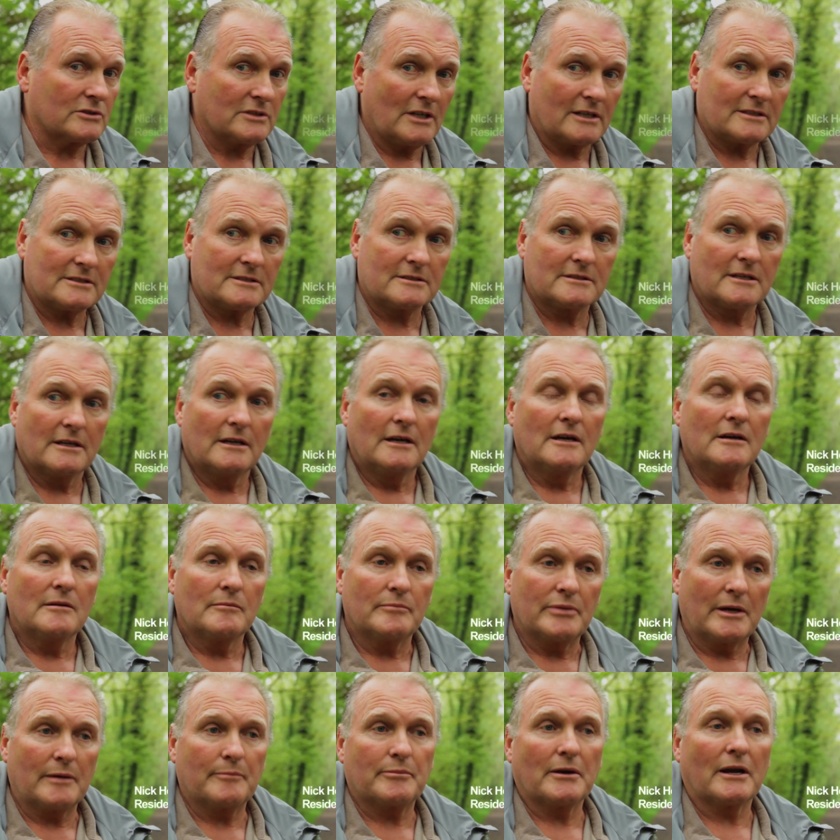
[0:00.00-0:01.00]
just
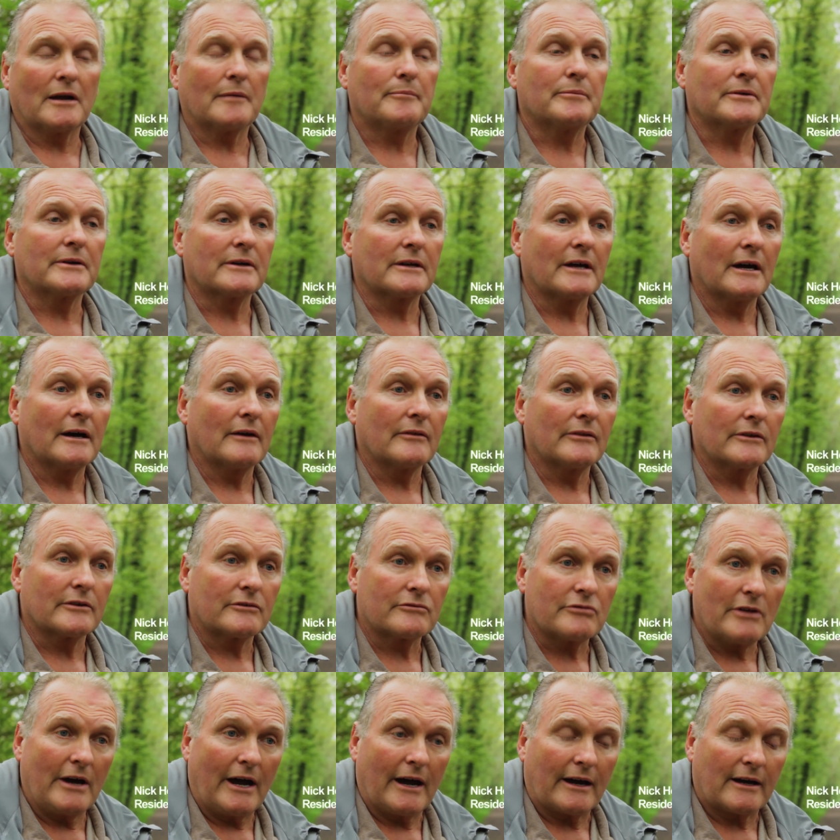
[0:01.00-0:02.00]
people up and down the
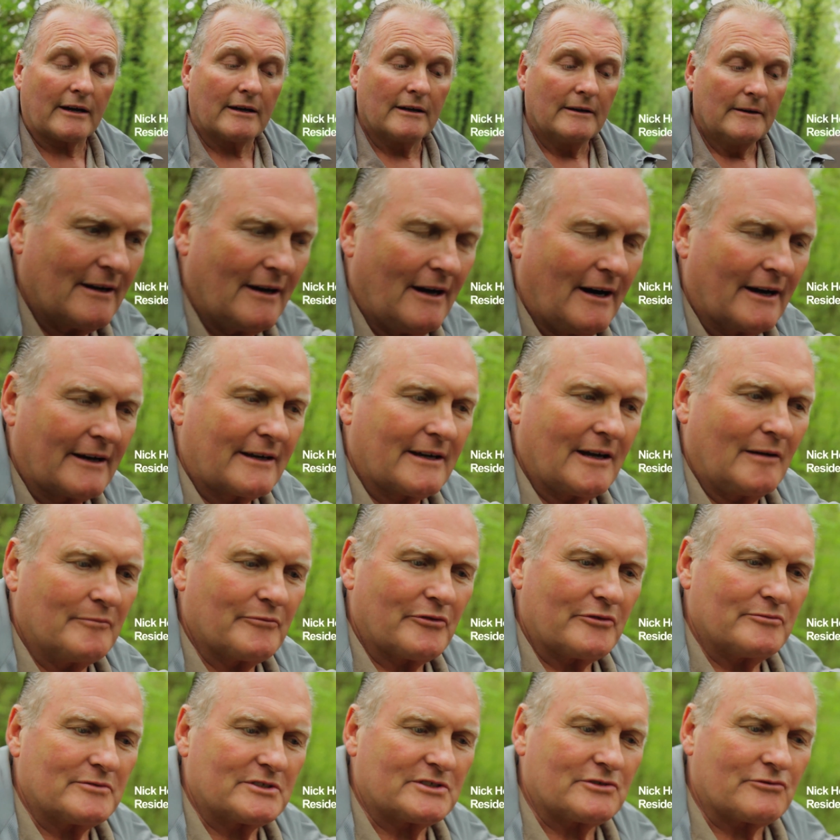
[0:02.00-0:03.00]
track. I come
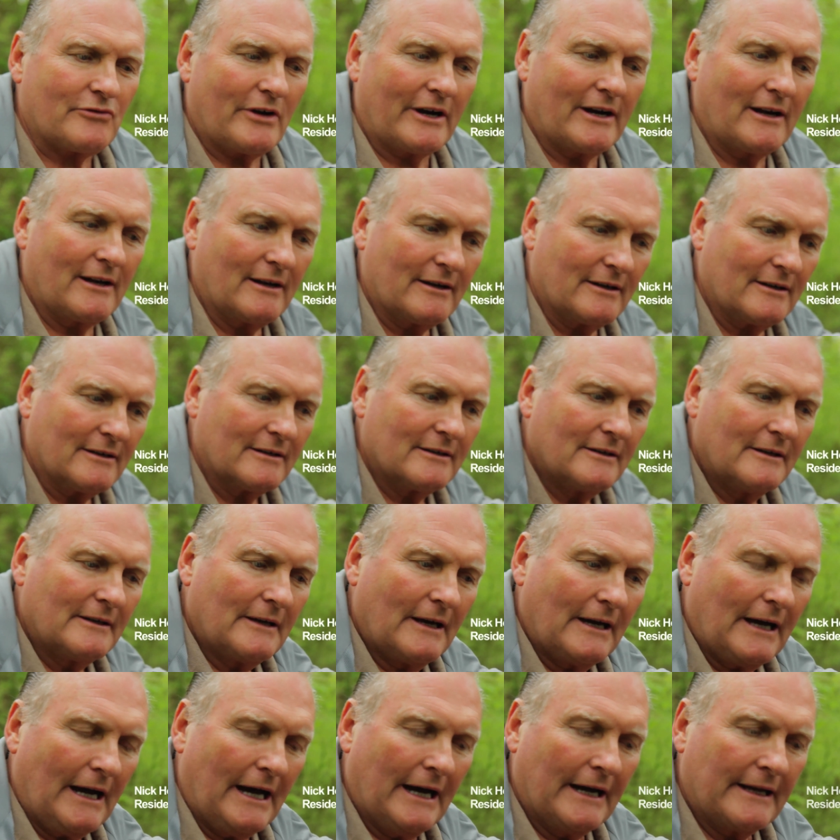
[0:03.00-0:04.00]
from Australia,
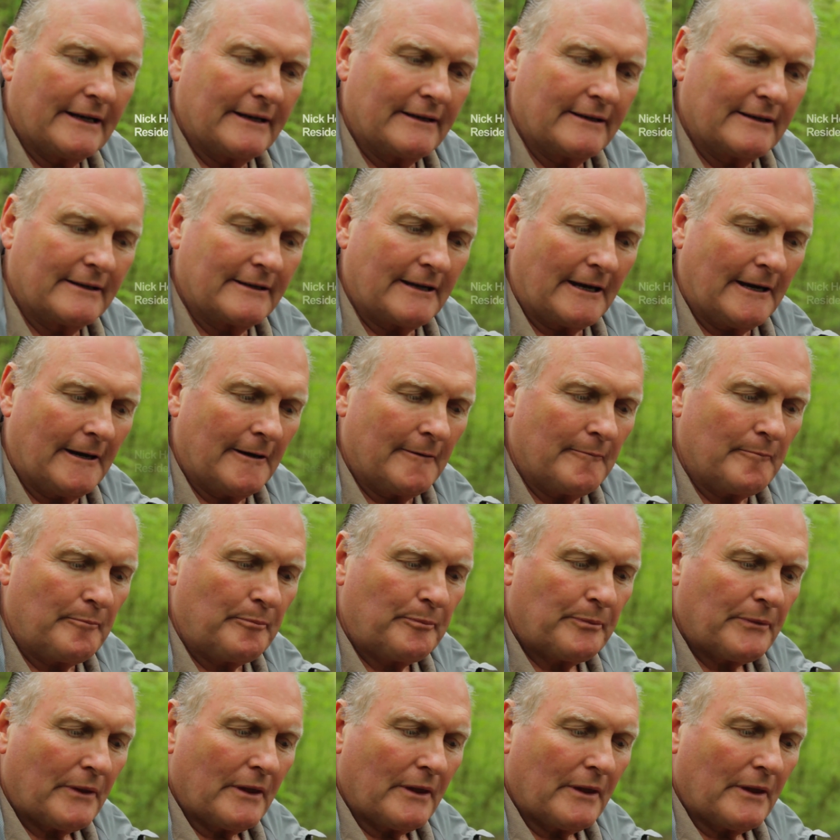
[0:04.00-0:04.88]
and um,